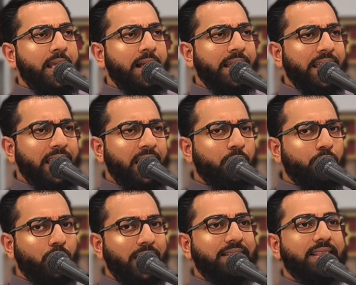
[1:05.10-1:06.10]
a
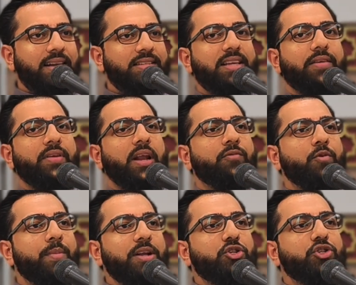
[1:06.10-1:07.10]
right that is given. And we
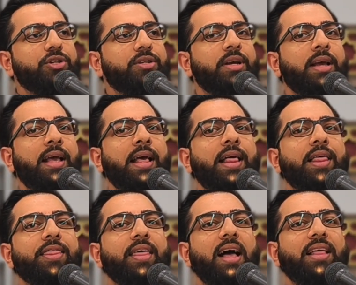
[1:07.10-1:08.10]
mentioned
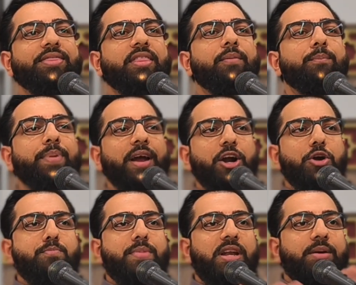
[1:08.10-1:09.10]
that the bare
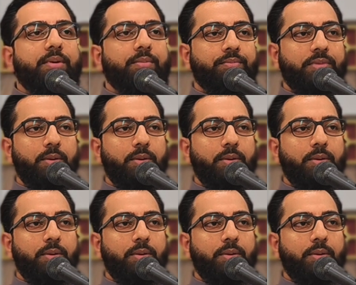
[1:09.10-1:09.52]
minimum